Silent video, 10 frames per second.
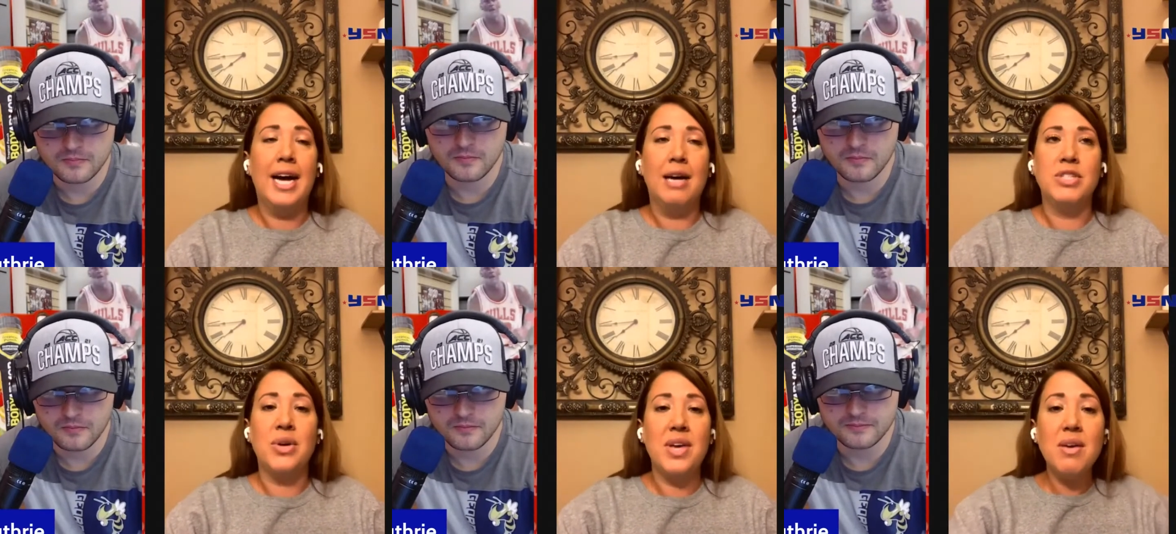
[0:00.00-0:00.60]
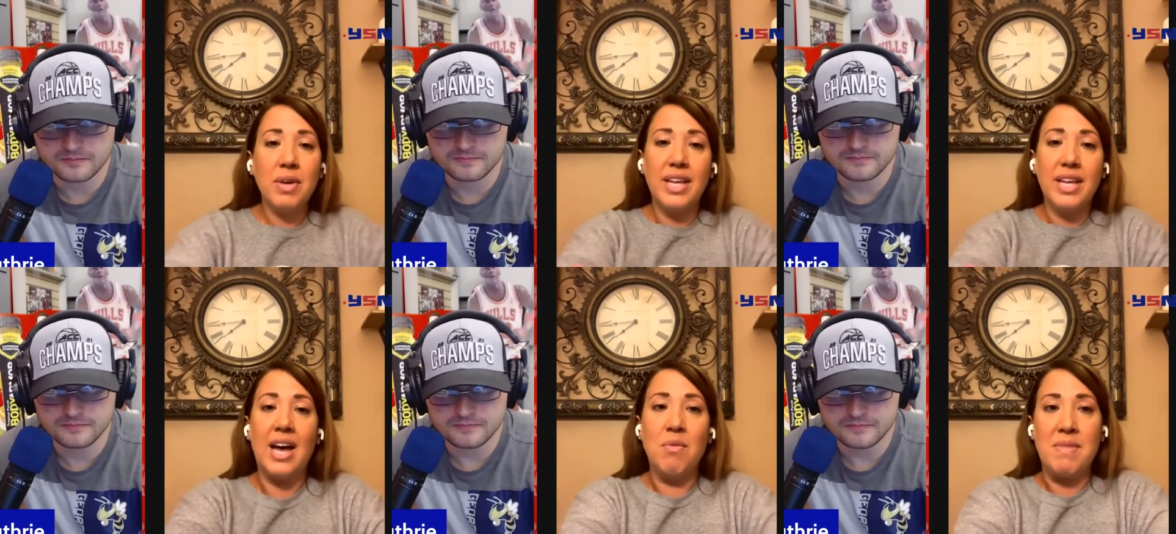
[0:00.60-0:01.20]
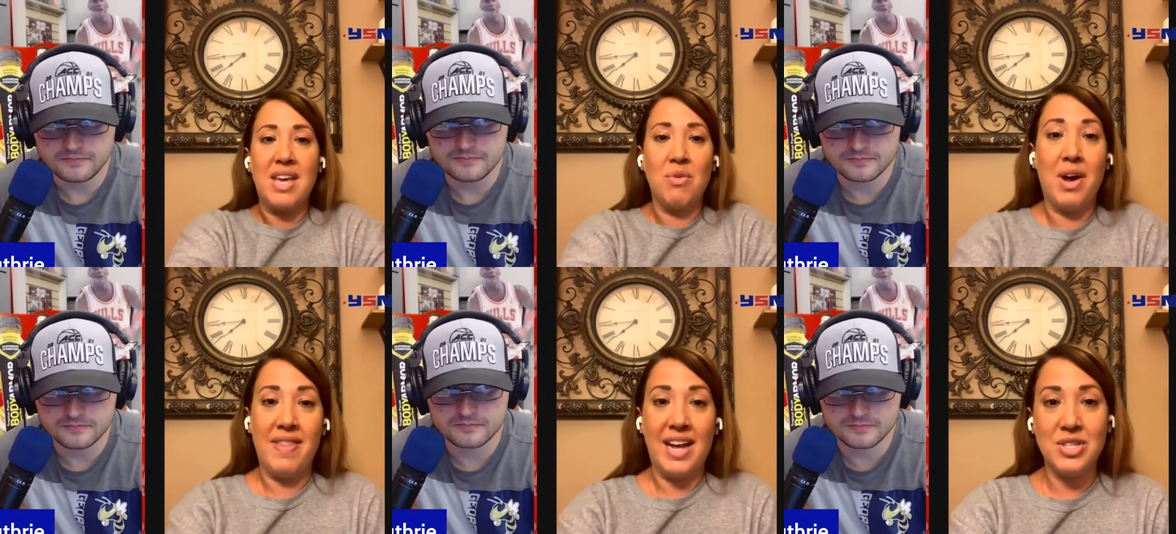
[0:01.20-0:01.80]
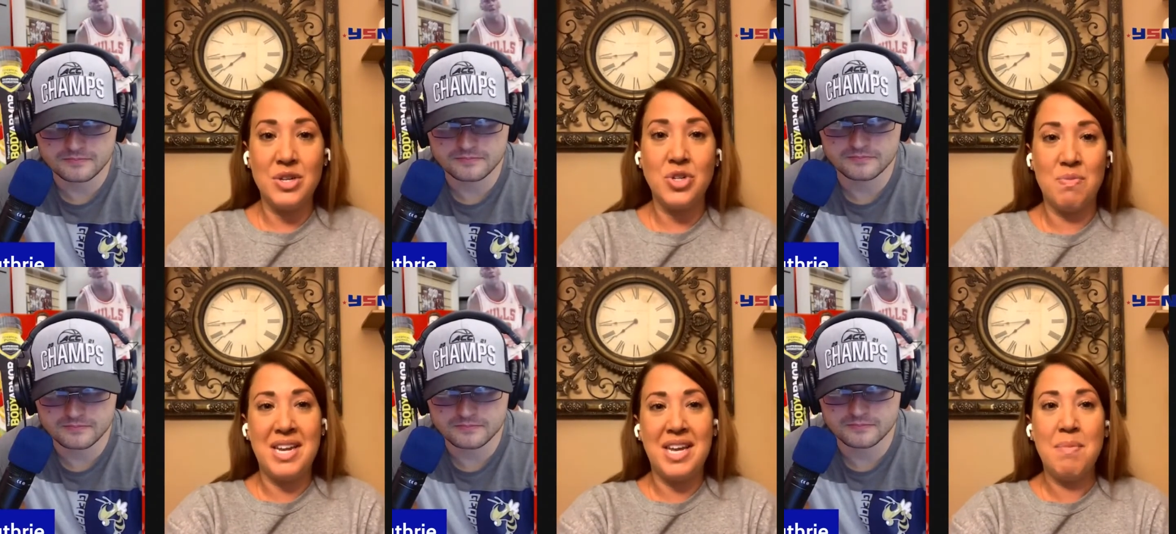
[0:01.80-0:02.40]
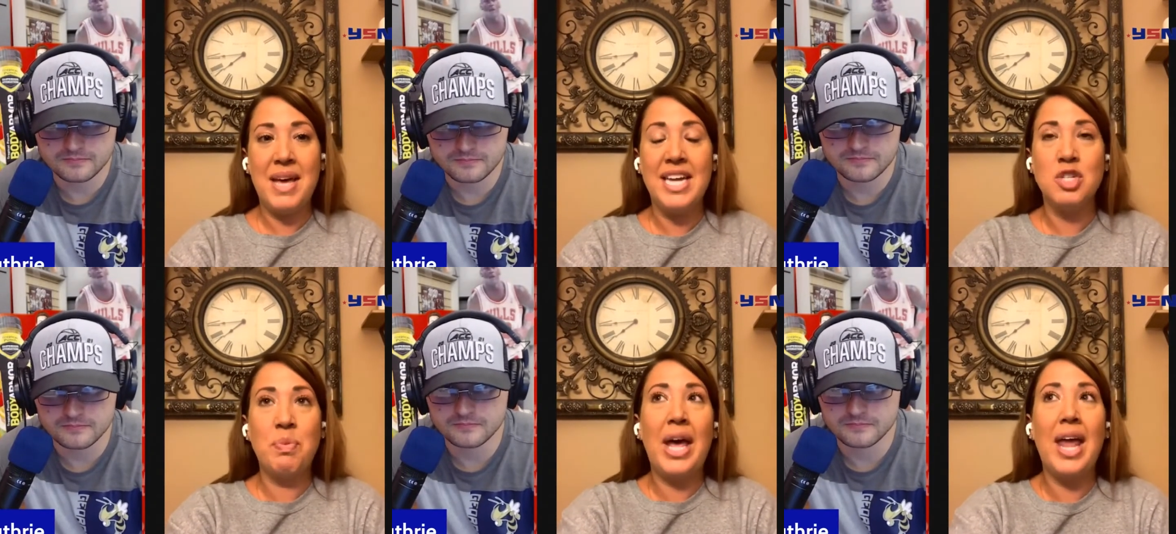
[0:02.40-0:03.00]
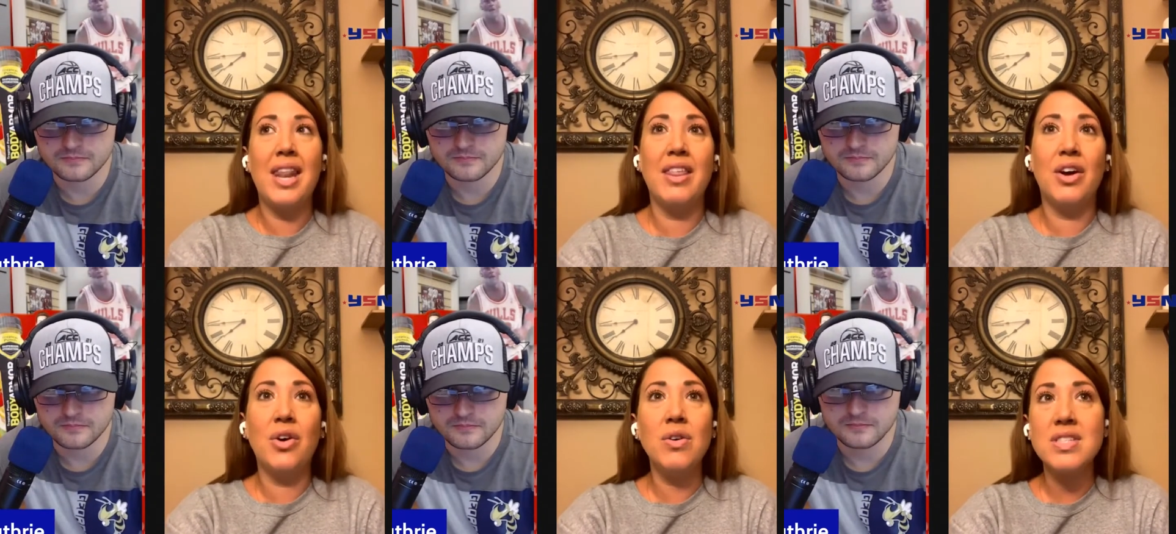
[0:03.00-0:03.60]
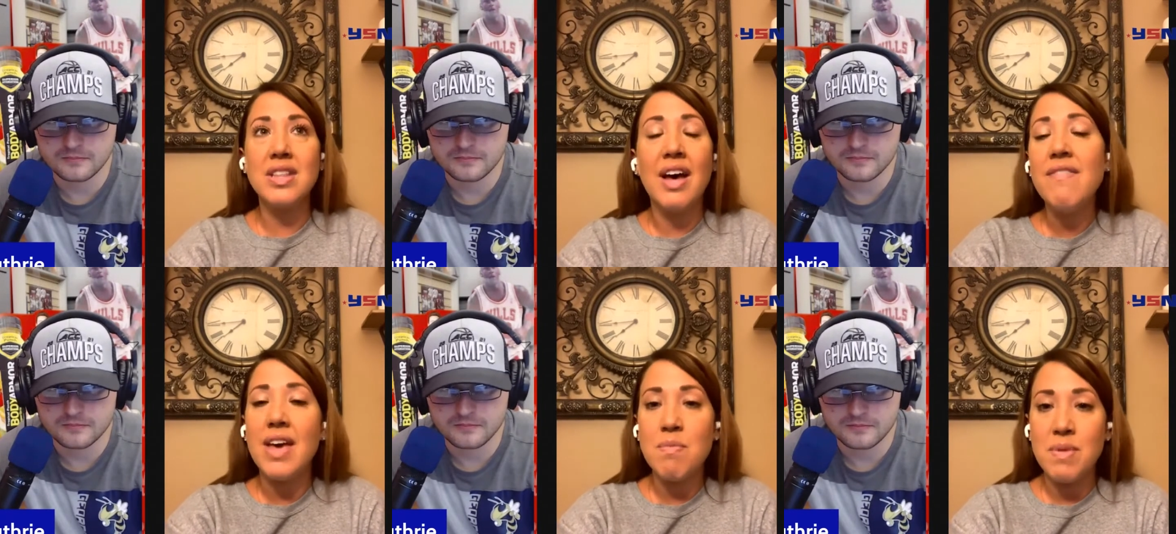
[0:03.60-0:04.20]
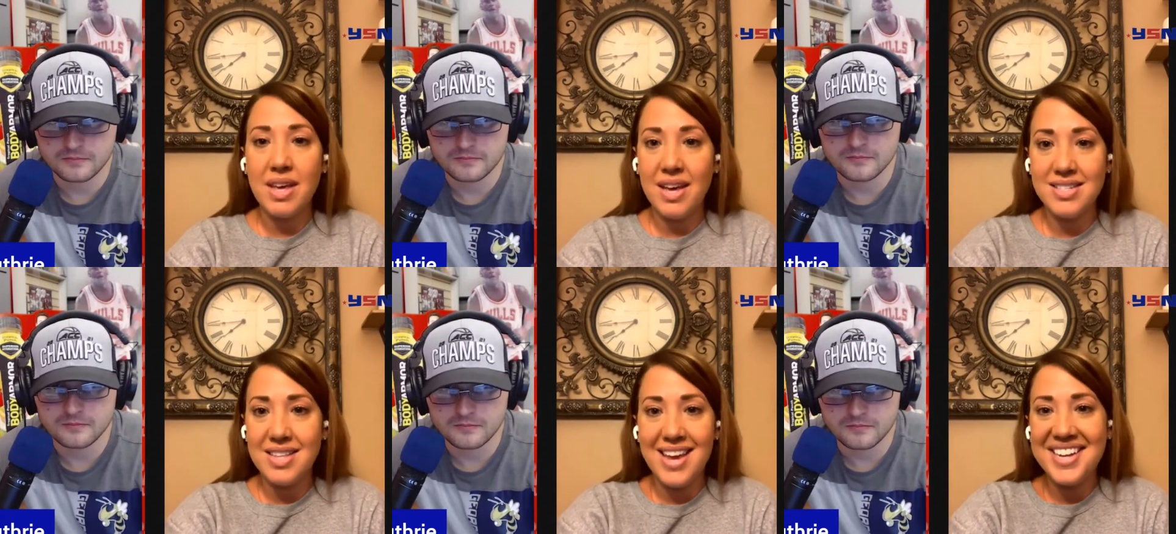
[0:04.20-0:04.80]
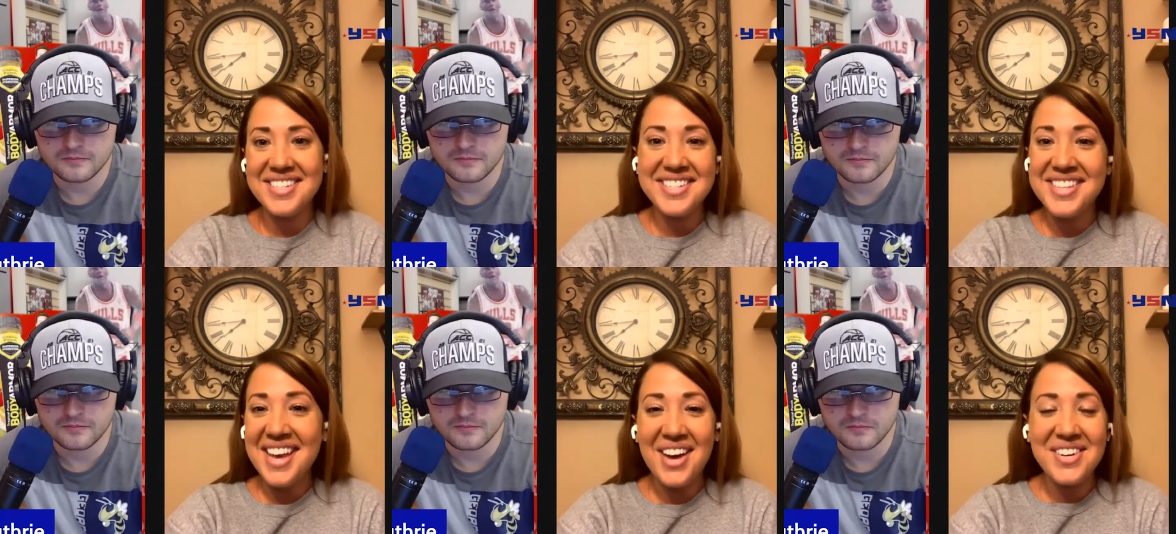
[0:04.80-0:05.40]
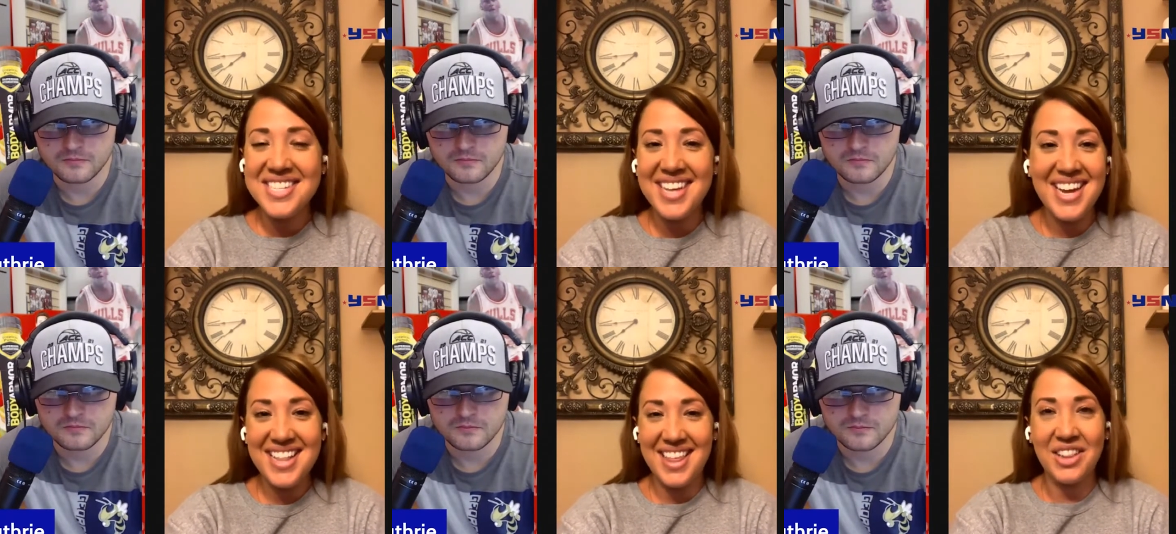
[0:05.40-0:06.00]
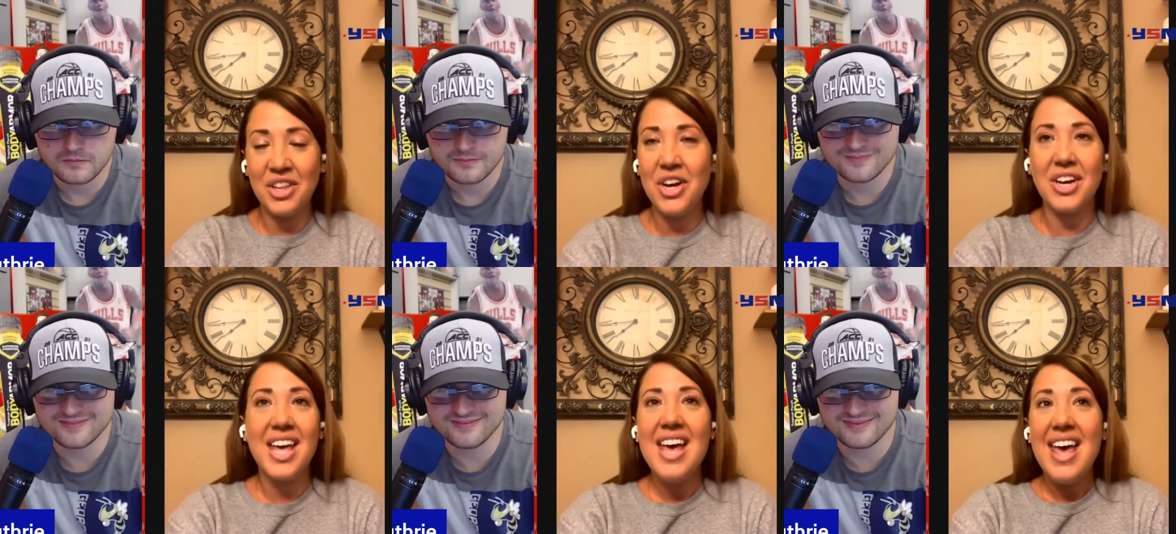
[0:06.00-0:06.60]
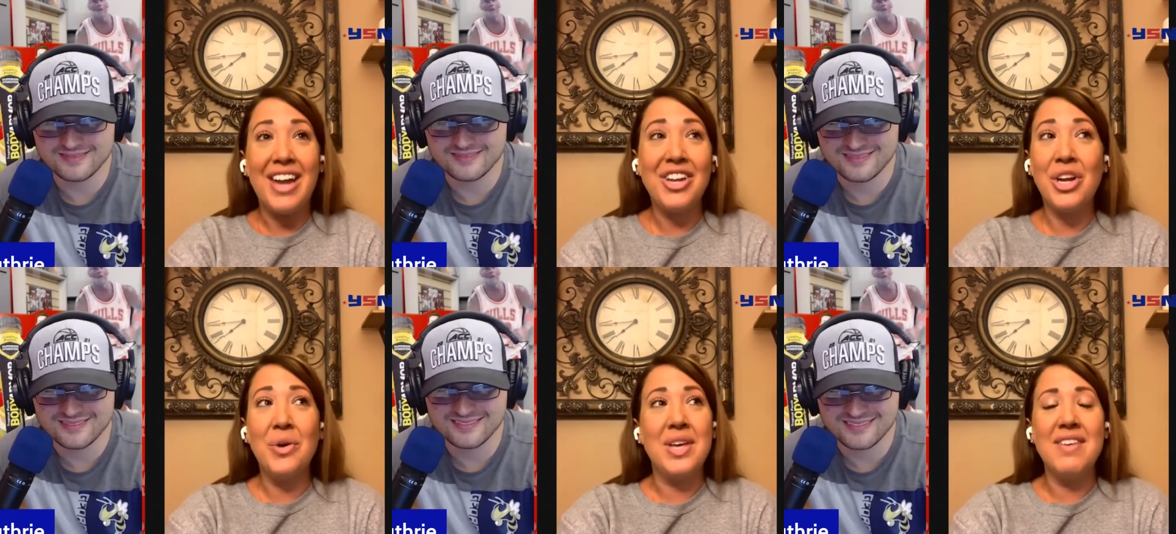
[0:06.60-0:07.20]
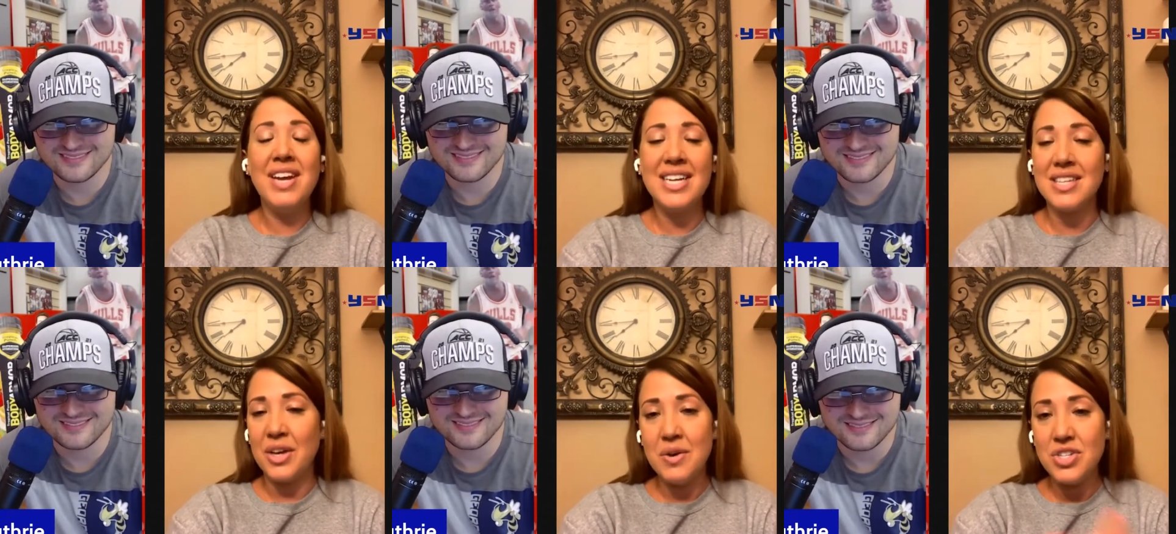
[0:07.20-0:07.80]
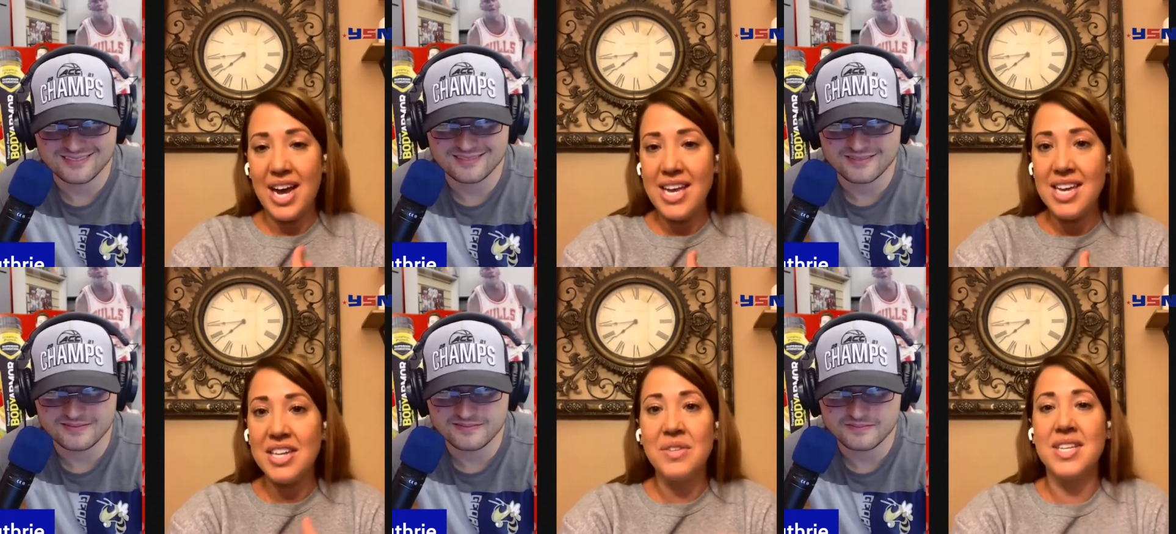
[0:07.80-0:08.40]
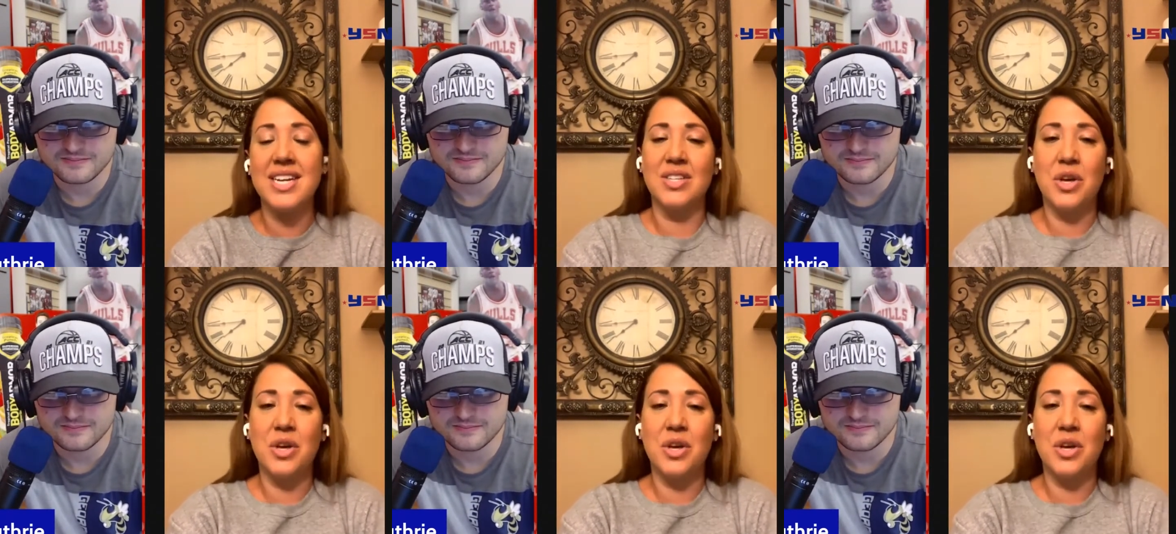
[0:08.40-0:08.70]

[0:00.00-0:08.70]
Speaker 1: Um, so he really helped me run that social media page. But the girls love it because they get to see how excited they look. And, you know, even as a coach, I can use it